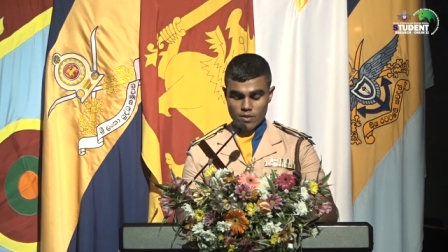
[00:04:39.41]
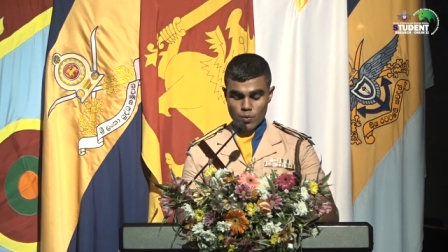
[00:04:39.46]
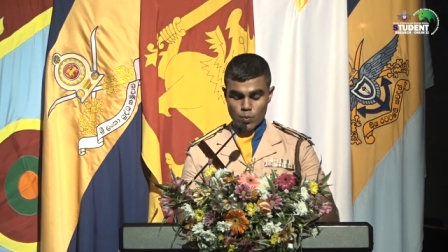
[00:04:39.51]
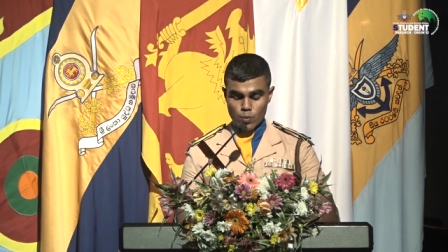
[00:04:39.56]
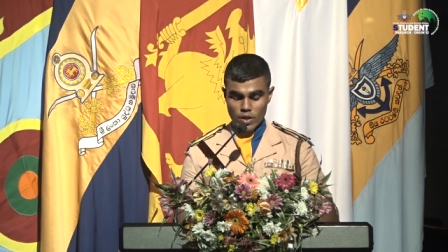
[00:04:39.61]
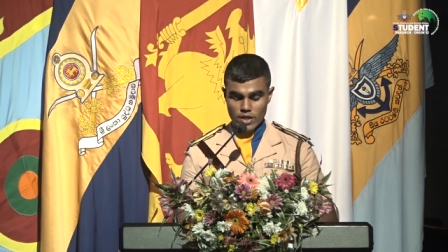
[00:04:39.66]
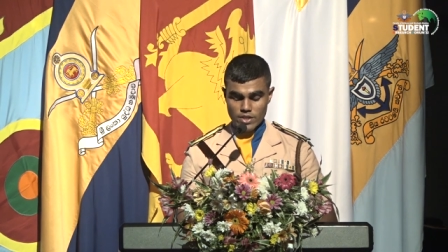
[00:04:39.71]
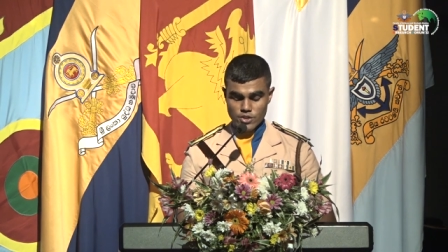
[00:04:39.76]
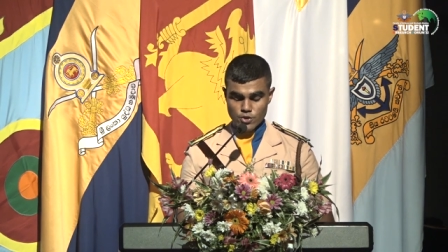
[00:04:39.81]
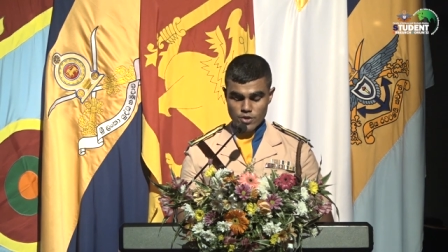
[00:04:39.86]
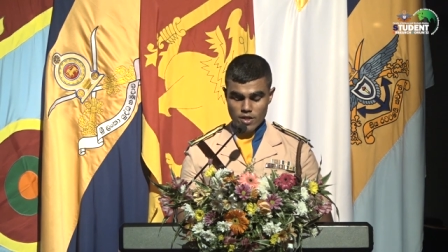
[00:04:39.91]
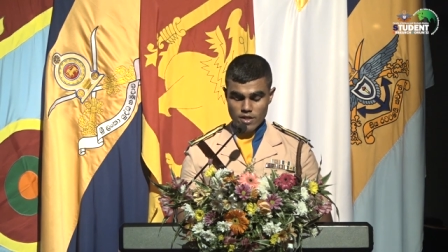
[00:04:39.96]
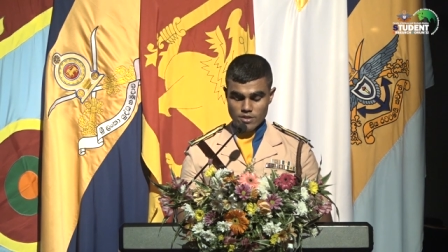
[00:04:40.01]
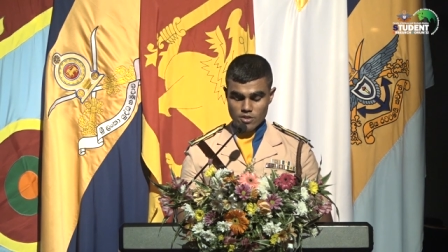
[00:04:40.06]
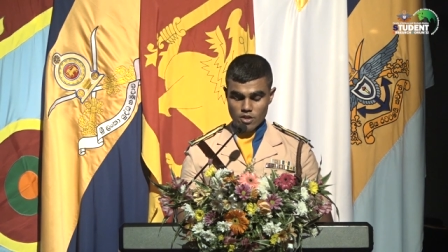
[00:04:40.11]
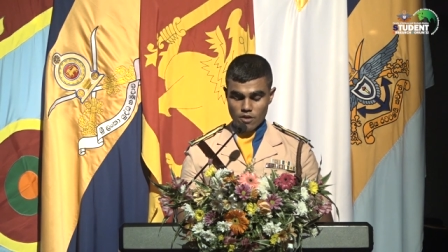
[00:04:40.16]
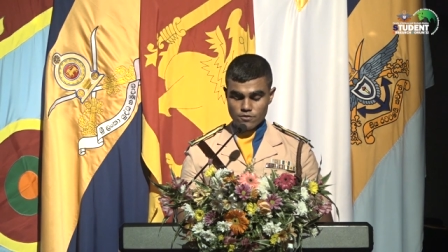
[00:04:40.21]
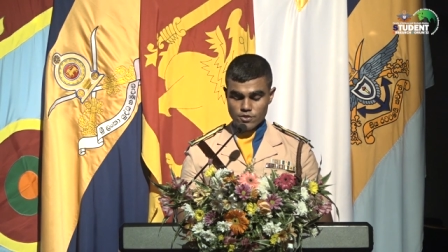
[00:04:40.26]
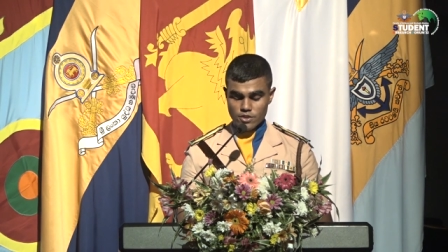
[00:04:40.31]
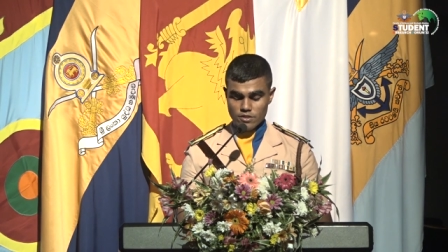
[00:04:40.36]
the Vice
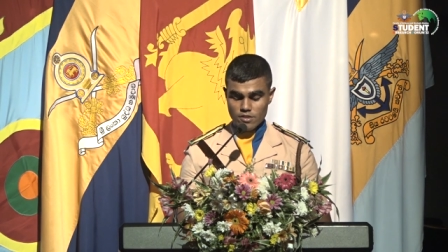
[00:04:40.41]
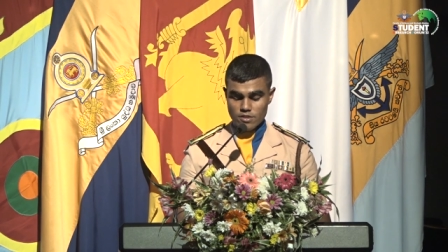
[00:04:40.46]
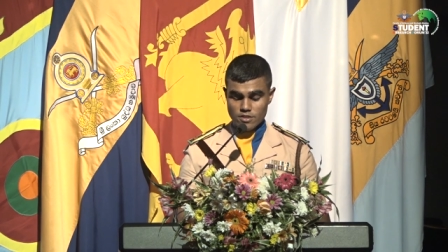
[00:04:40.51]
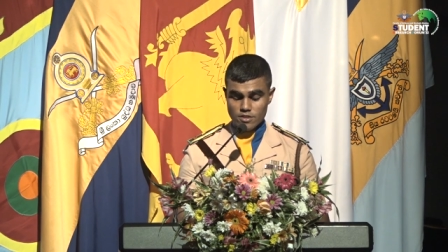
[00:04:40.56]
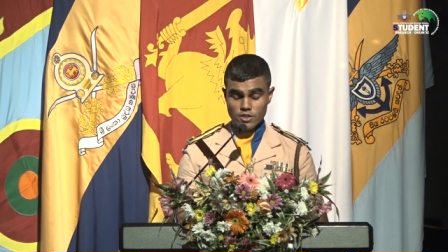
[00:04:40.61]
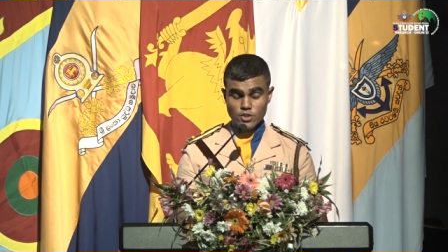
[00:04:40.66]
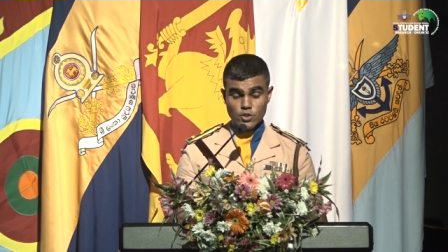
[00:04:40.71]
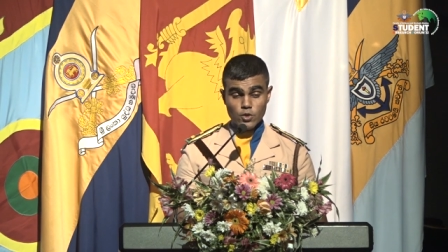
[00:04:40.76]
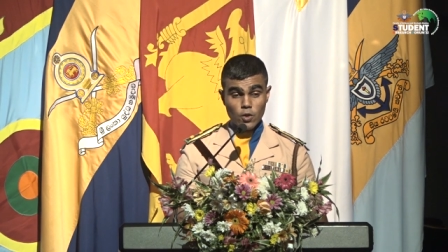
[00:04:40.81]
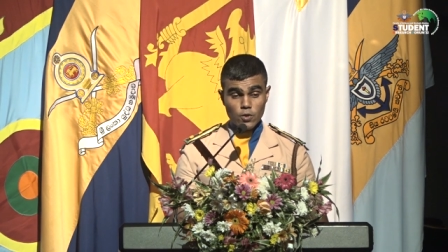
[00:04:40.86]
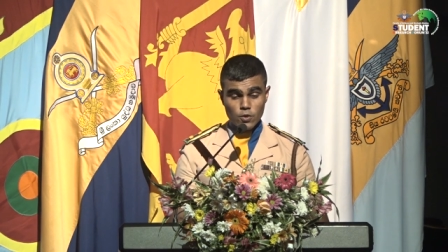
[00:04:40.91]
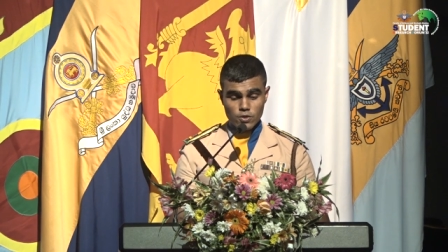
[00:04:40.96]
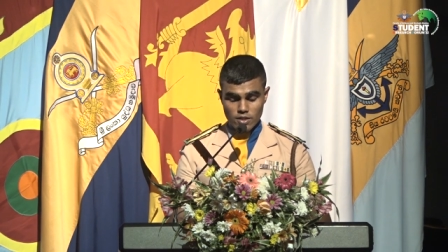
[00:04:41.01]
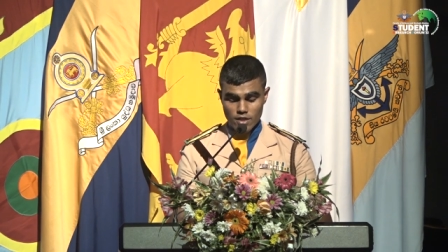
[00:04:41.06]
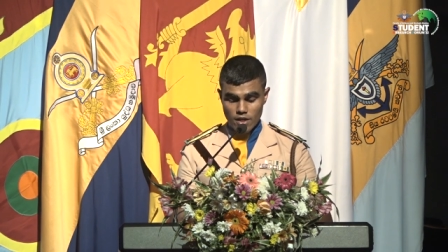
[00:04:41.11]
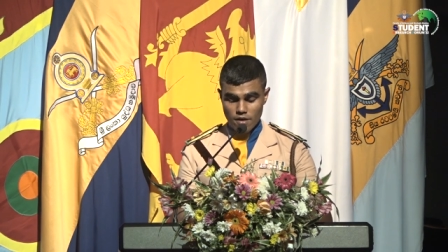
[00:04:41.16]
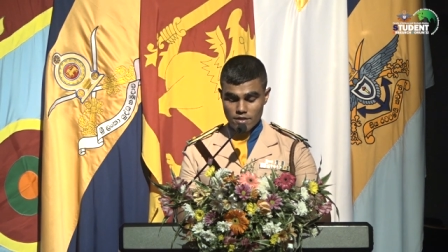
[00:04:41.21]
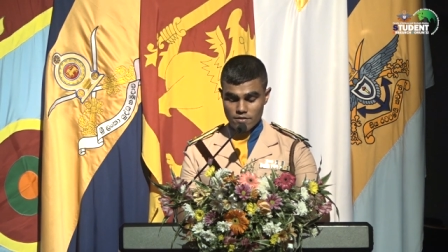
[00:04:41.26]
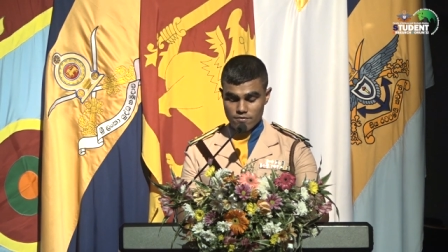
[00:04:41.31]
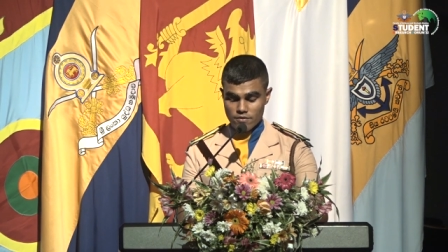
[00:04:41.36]
Chancellor of General Sir John
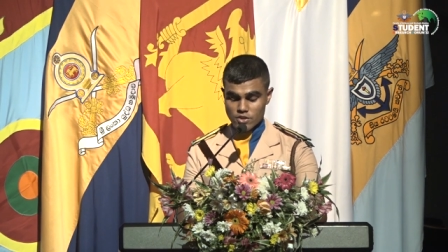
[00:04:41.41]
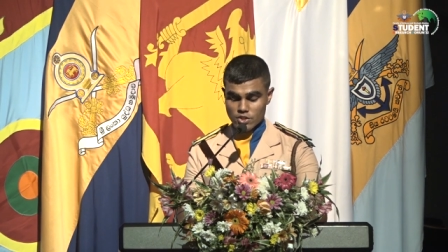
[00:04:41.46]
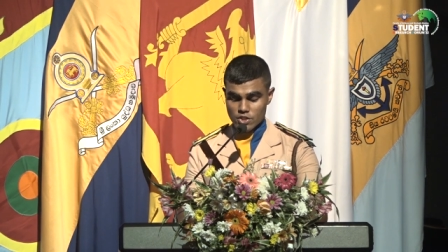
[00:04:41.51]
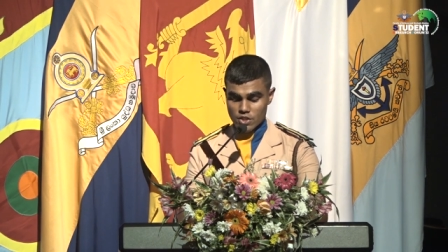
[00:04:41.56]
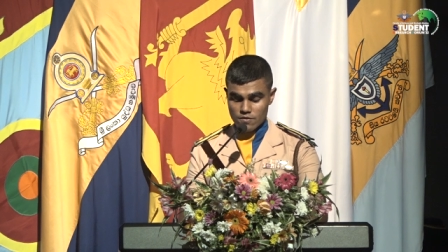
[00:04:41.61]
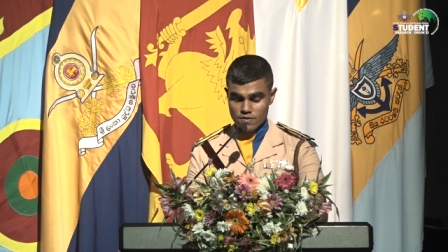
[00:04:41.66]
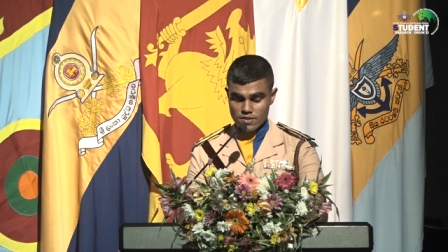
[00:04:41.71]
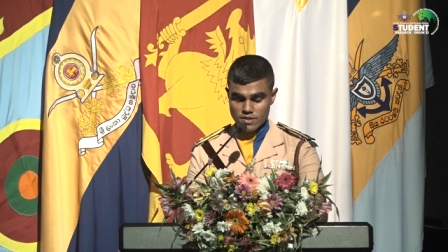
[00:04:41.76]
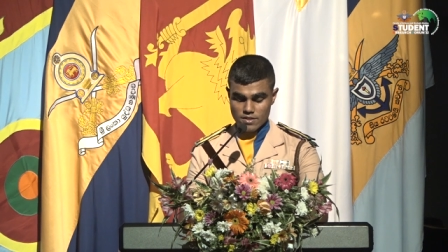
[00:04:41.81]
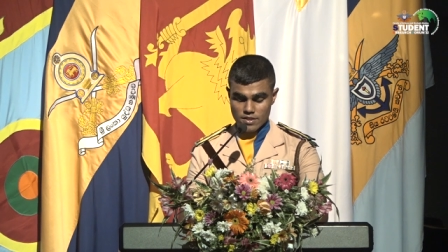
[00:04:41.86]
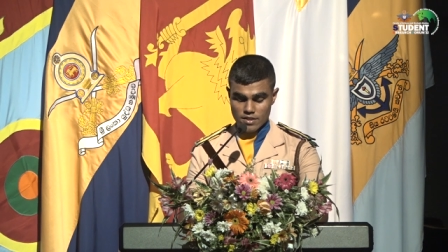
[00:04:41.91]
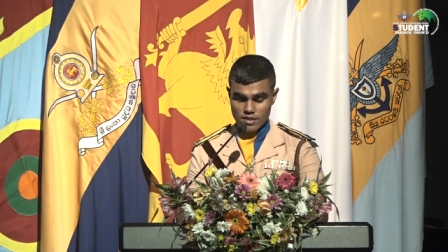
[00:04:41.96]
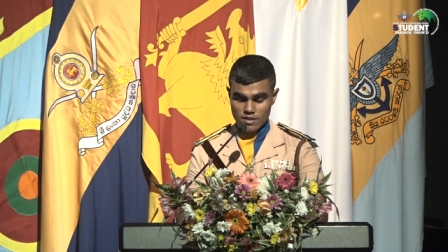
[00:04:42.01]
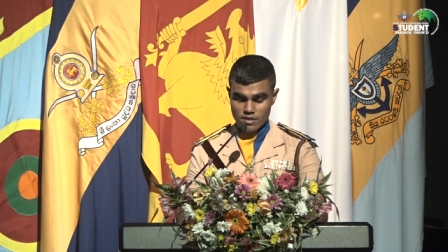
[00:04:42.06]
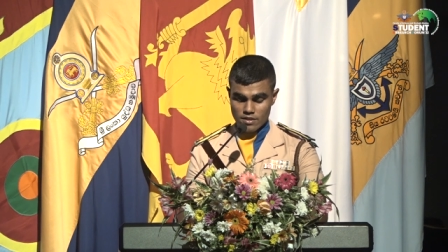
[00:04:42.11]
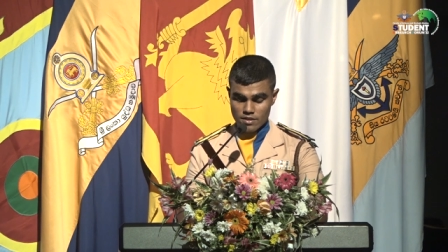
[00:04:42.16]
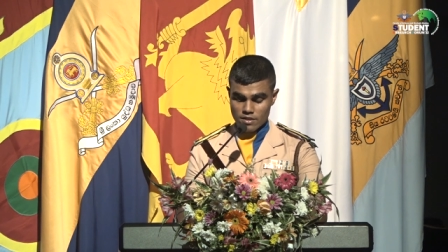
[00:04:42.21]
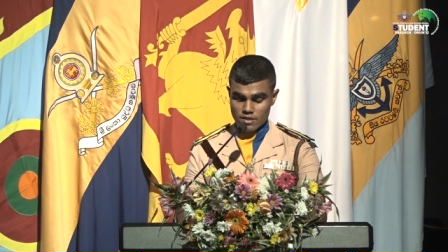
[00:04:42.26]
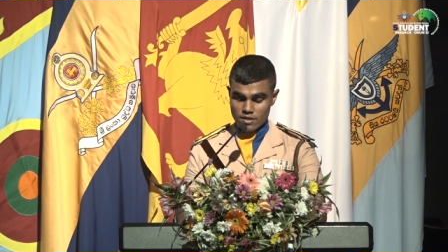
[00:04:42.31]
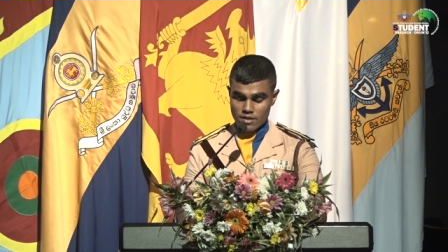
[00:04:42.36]
Kotelawala Defence
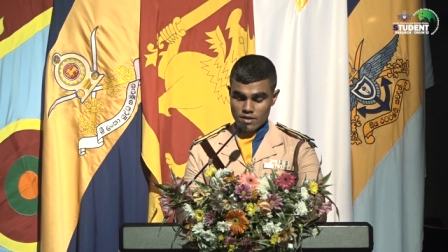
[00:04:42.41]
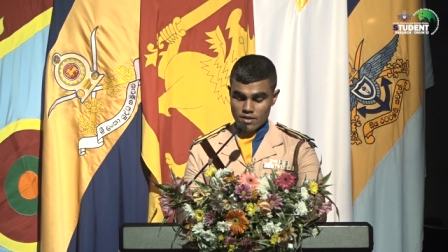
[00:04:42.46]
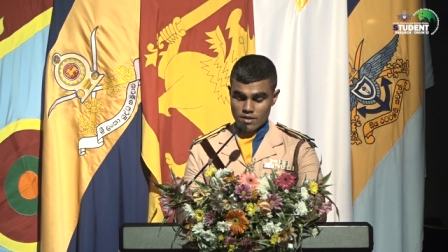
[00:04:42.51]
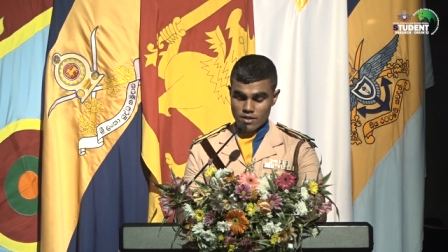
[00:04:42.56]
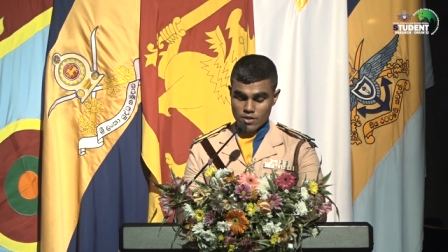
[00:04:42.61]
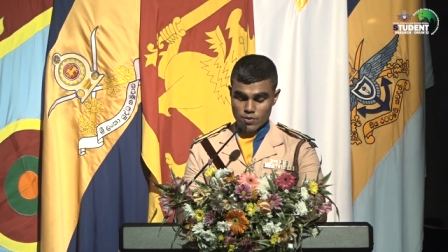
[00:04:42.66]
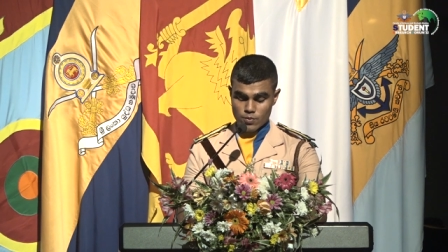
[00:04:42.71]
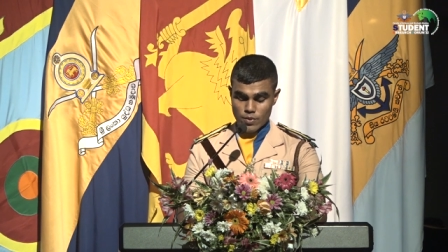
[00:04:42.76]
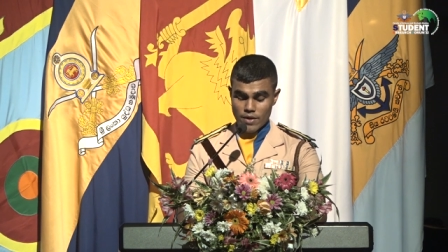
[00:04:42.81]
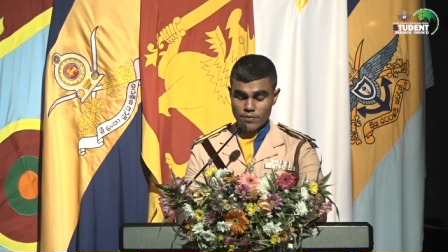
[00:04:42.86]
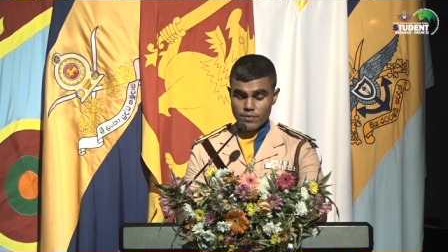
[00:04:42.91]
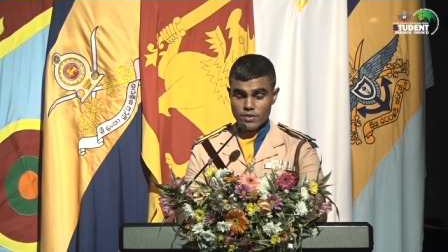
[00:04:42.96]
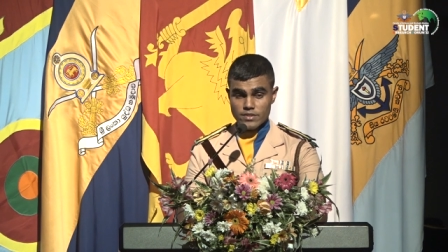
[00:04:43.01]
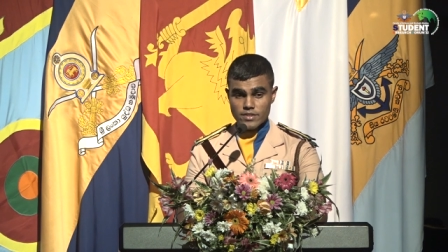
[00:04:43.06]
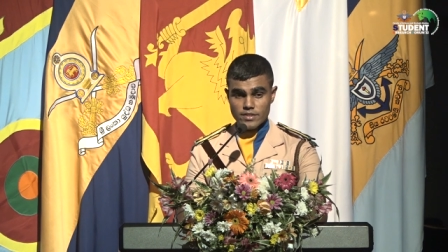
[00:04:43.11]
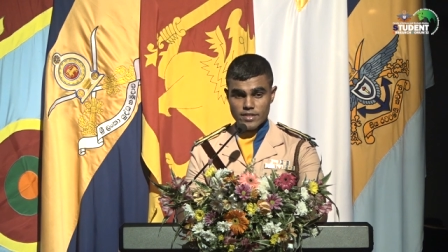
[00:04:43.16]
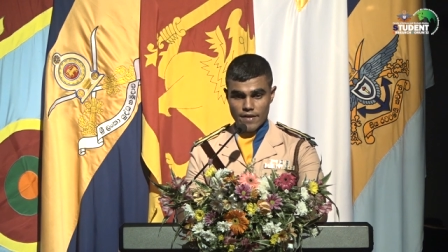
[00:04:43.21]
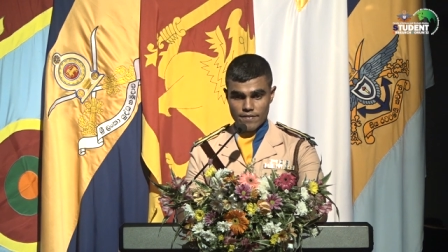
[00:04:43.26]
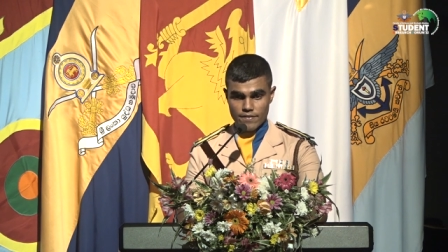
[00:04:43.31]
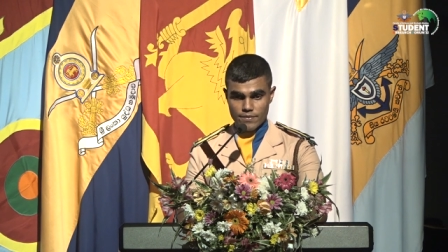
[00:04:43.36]
University,
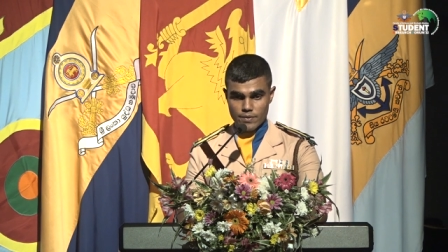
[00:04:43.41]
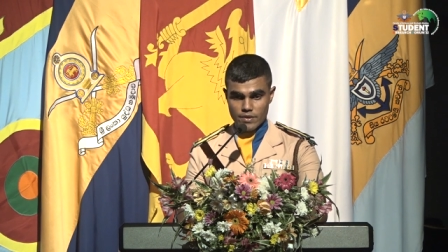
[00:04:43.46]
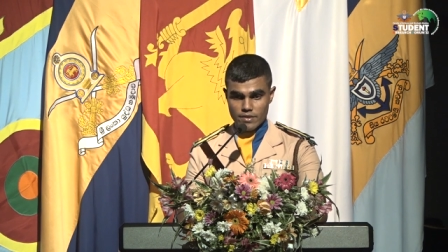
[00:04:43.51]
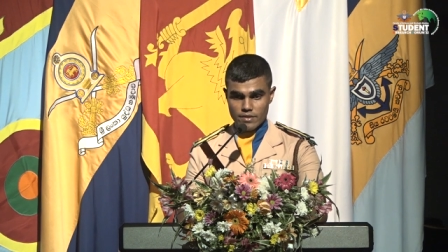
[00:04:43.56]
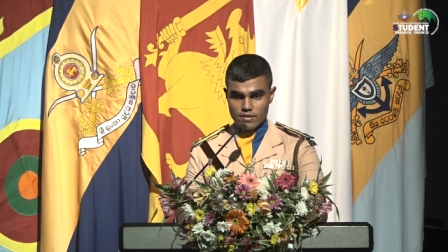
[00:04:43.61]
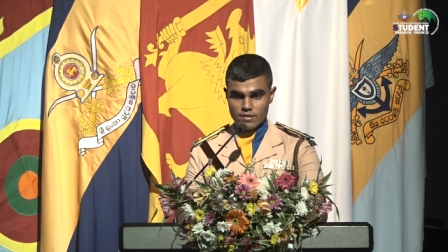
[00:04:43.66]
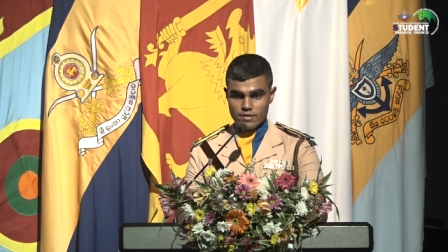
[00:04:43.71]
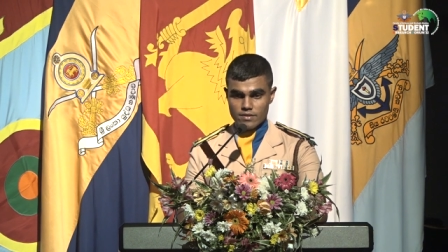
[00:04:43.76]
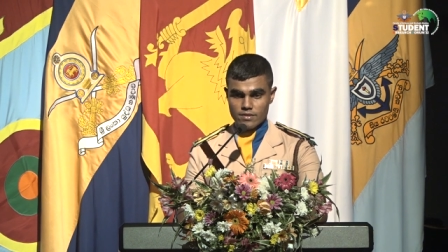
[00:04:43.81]
address the gathering.